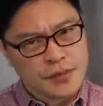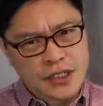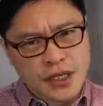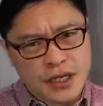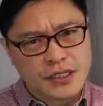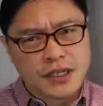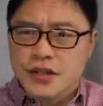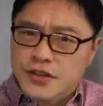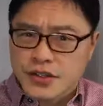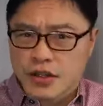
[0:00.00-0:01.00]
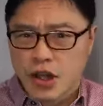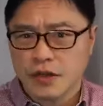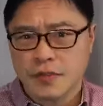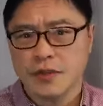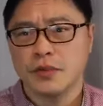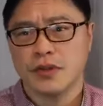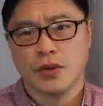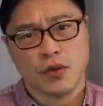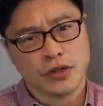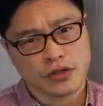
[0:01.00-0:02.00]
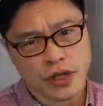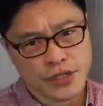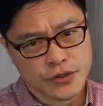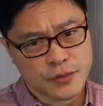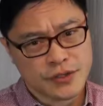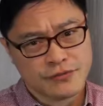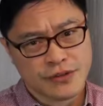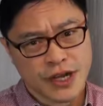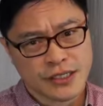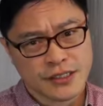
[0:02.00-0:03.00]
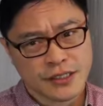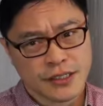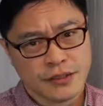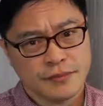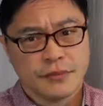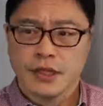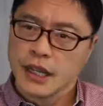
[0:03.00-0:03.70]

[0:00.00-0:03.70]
because there's a lot of people that want to try intermittent fasting,